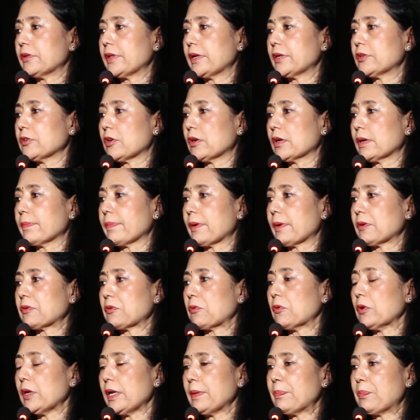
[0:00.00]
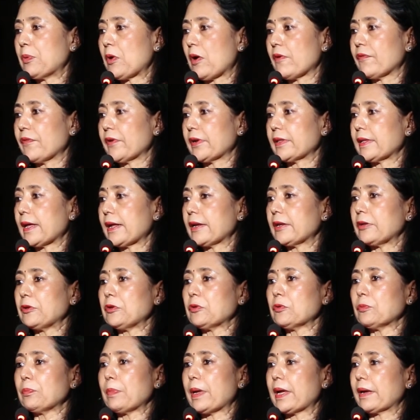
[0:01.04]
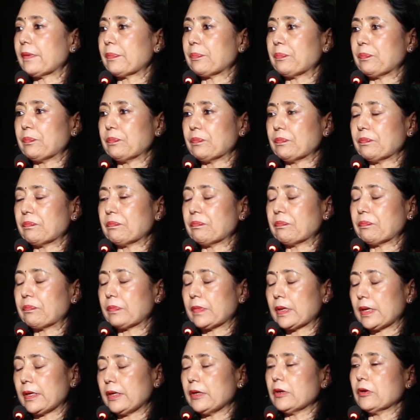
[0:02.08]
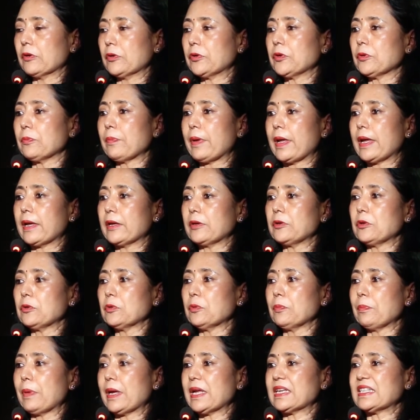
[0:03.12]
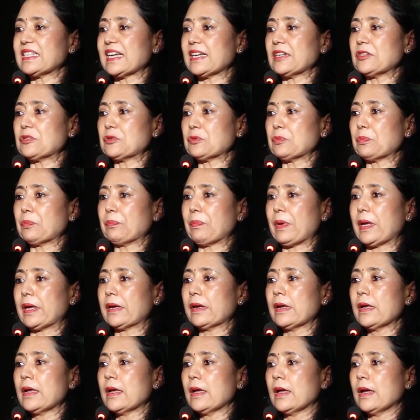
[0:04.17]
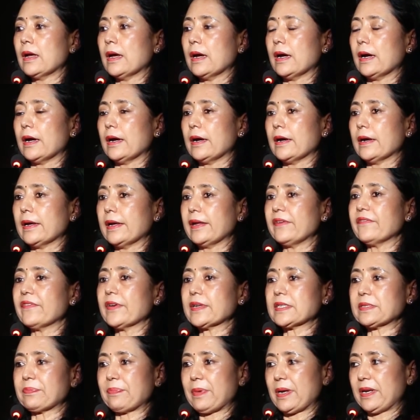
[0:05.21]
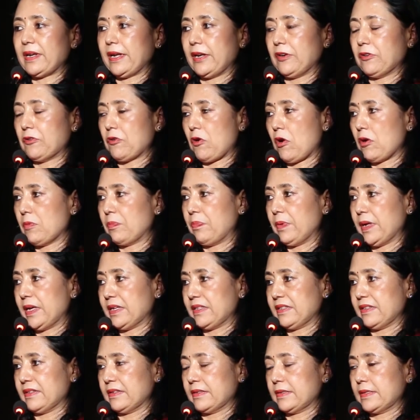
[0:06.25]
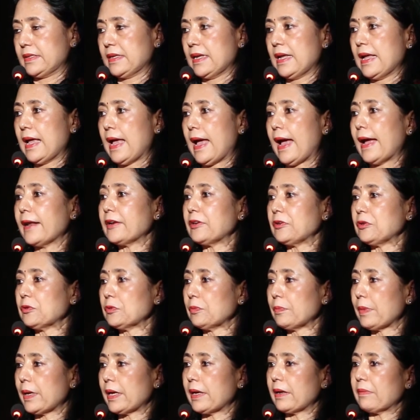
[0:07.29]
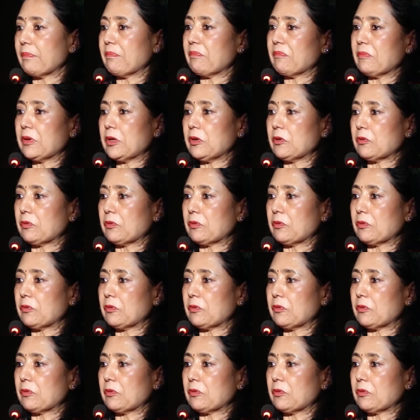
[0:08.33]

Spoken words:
they talk about only profit, then you may tend to make investment in the wrong places, and you may